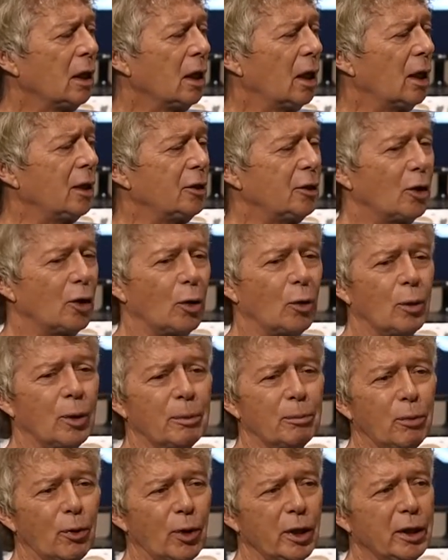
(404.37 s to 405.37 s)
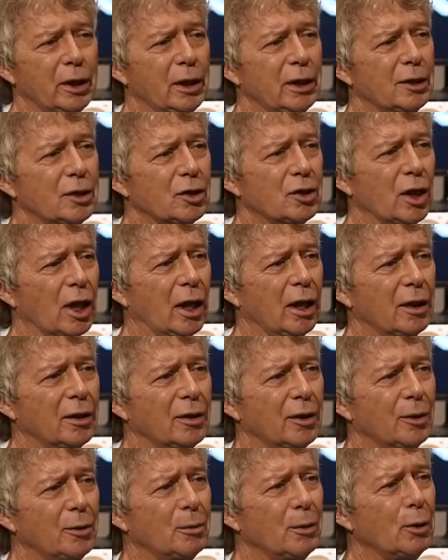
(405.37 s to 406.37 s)
And you know, at one point he decided
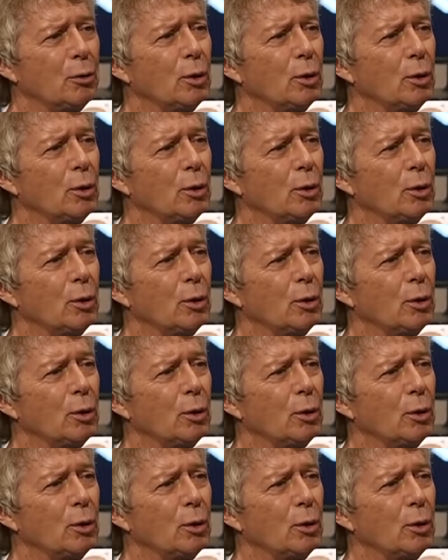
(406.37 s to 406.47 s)
that it'd